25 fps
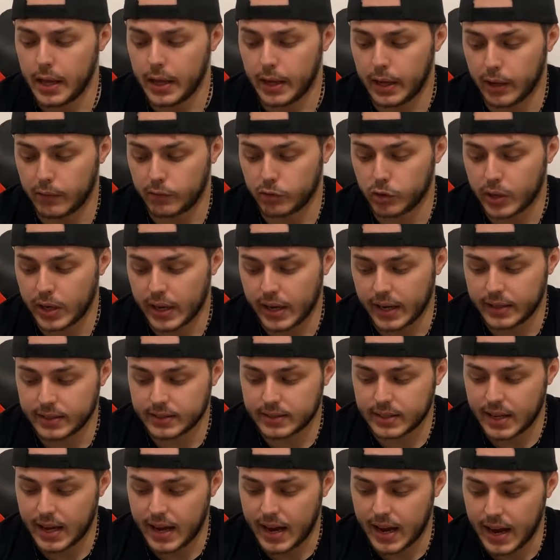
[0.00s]
If you
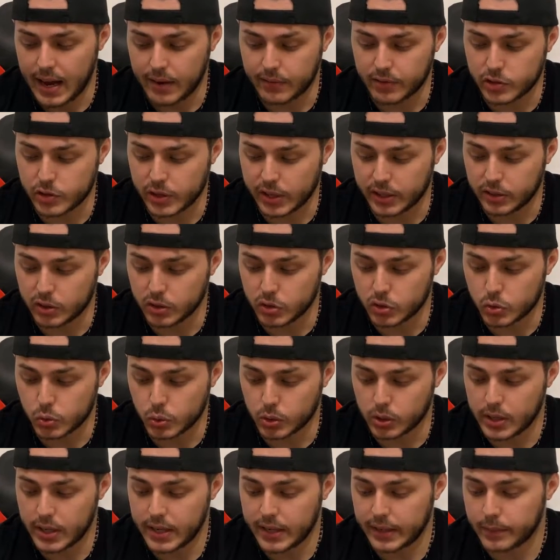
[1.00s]
guys haven't tried the
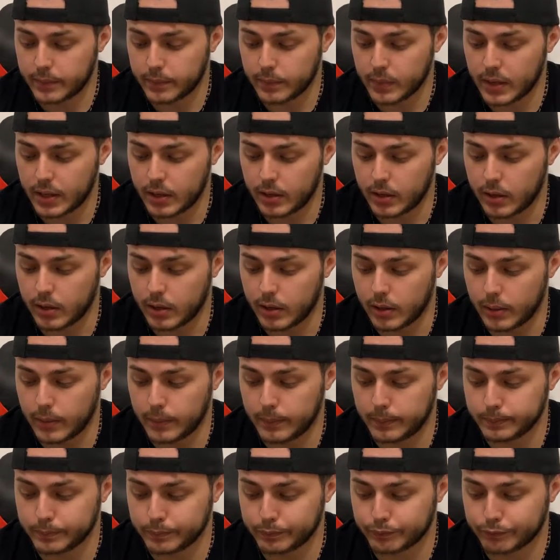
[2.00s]
Azure line,
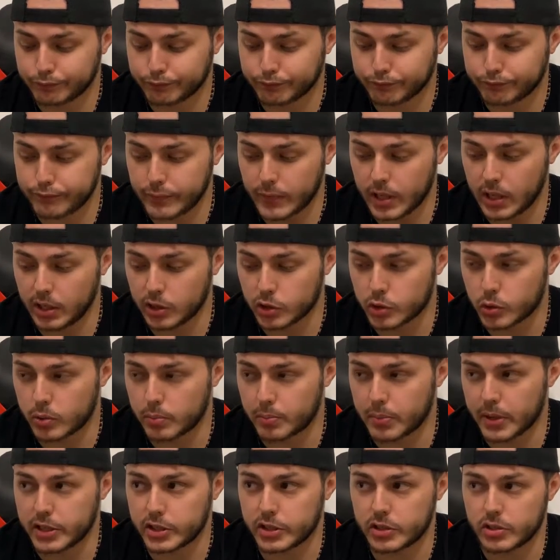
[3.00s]
initial
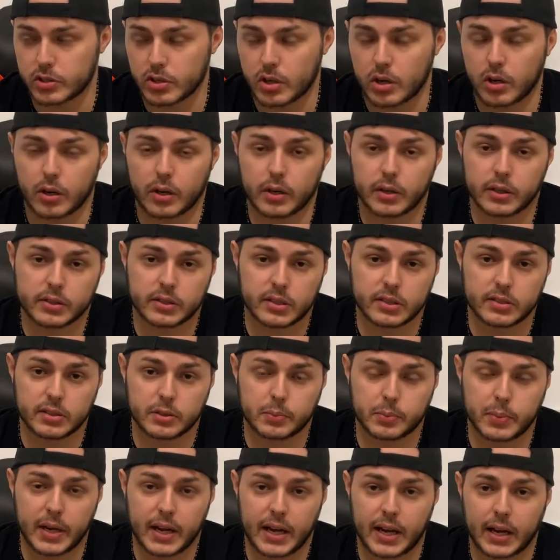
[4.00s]
impressions are it's
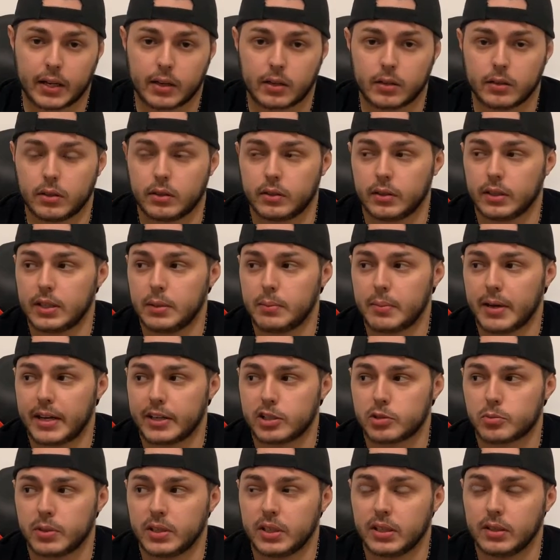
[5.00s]
easy to pack. The heat
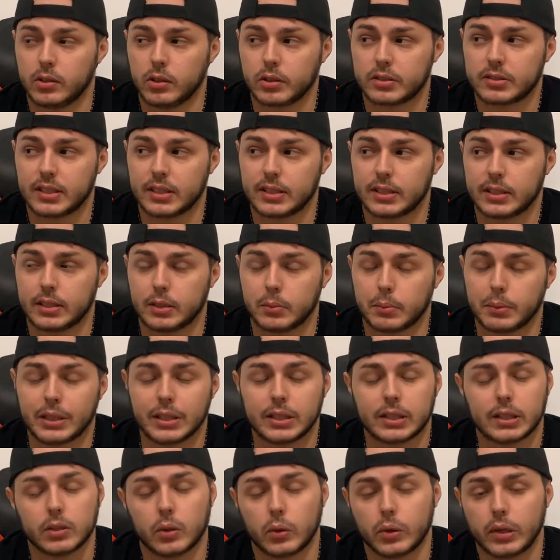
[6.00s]
management, it looks like in the
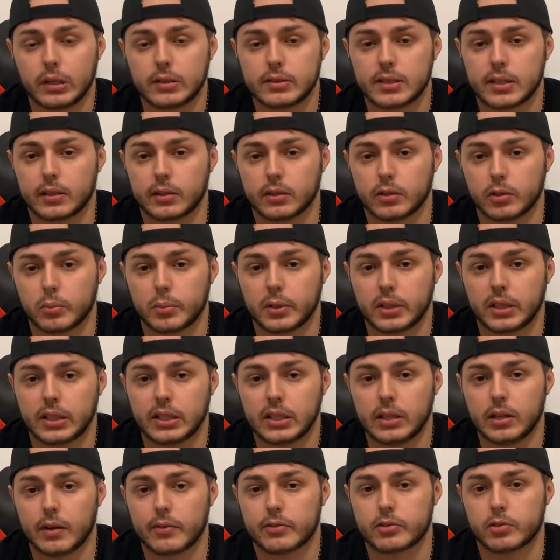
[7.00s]
beginning you need to take a little bit
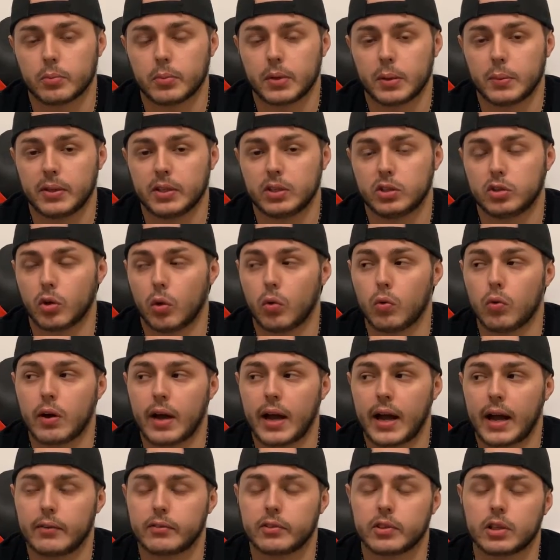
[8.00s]
of heat off, so maybe don't
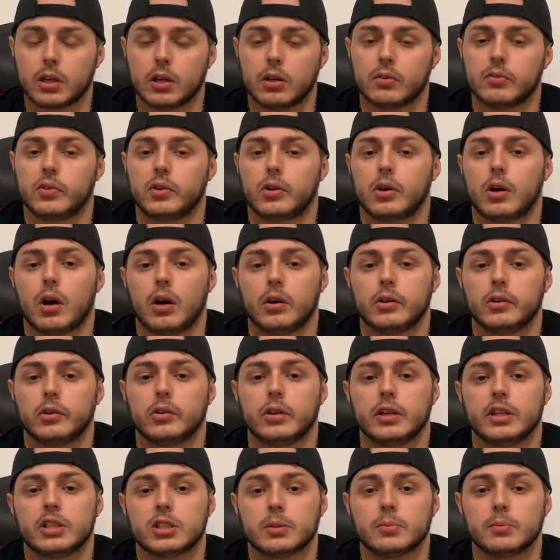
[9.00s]
have the cover on
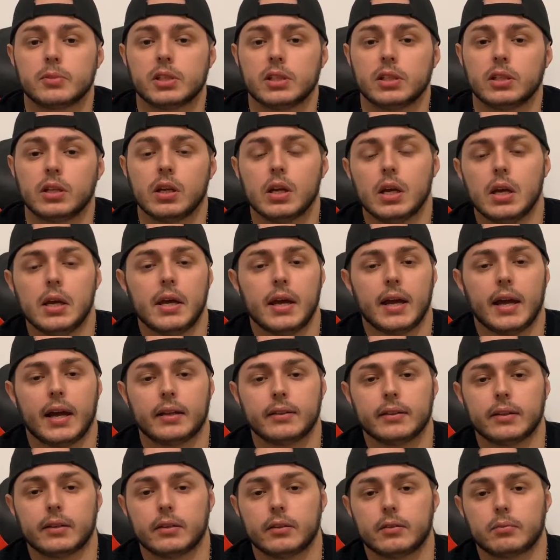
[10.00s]
your HMD,
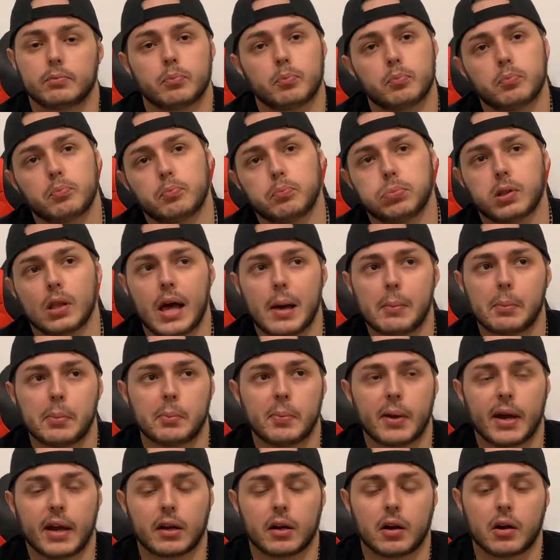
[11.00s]
and then
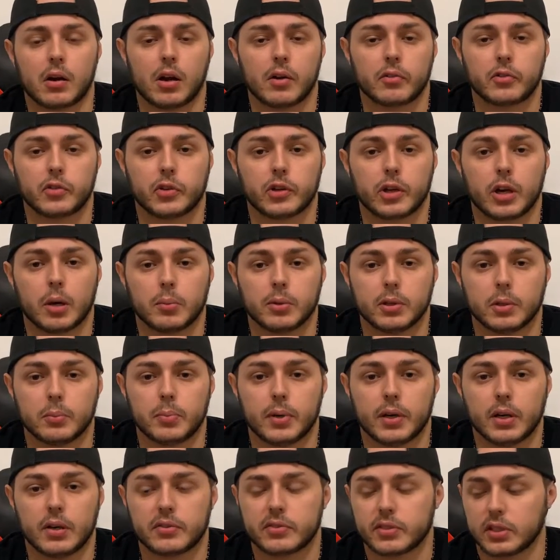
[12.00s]
plop back on after a couple
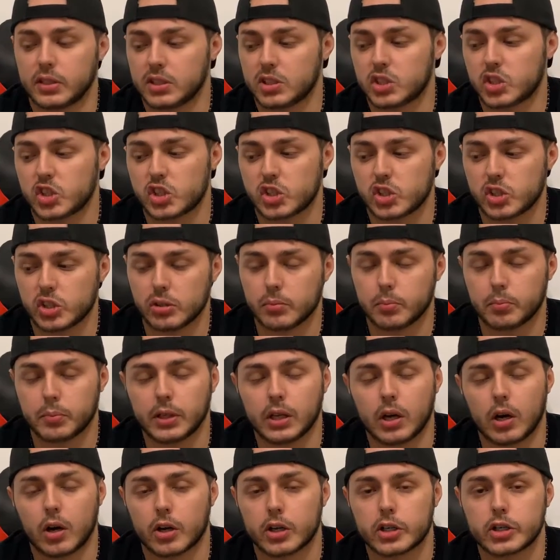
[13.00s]
of puffs, and it shouldn't
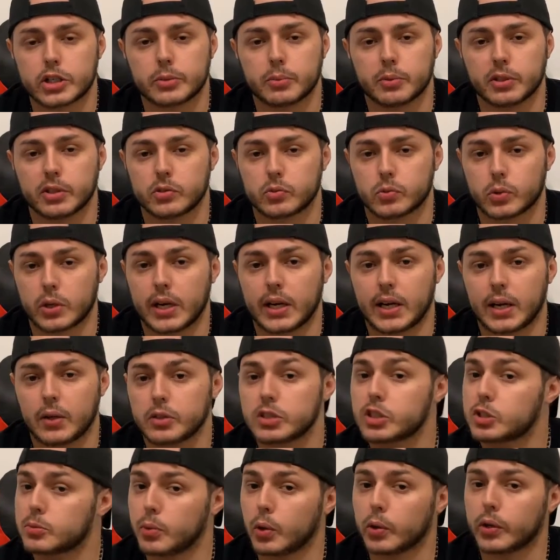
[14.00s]
be harsh because right now
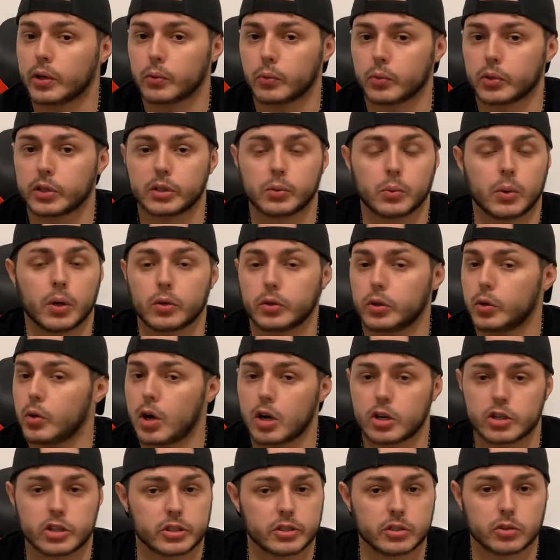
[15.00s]
it's smoking really well, no
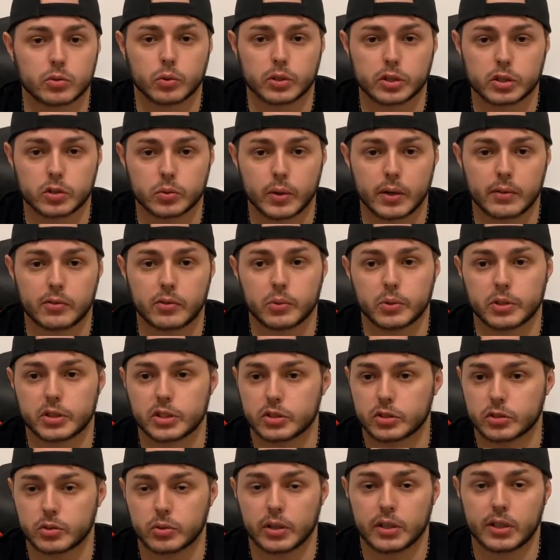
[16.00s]
harshness whatsoever,
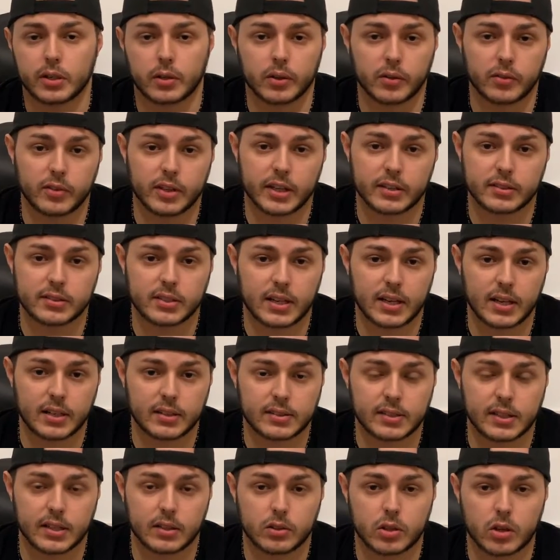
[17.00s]
which is great. I'll give that a 10 out
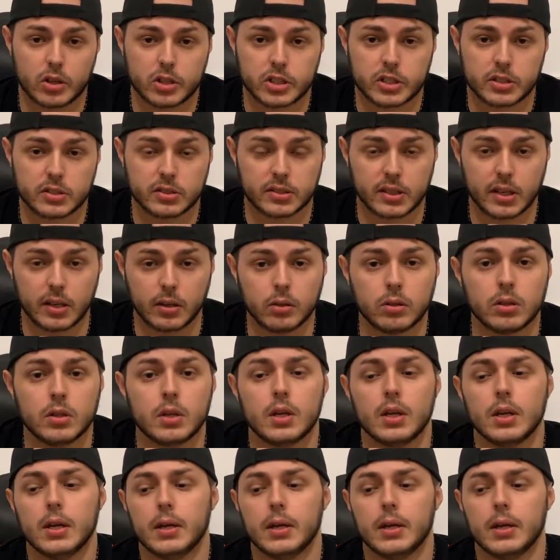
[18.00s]
of 10 on the harshness scale.